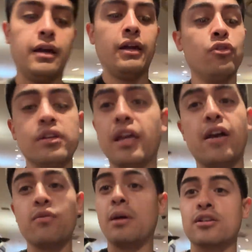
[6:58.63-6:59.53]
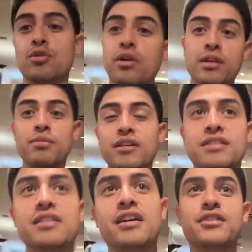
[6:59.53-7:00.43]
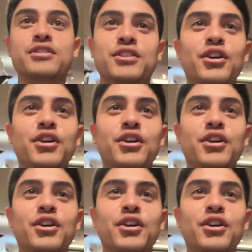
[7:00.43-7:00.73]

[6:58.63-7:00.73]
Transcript: I only have about 20 bigs now, so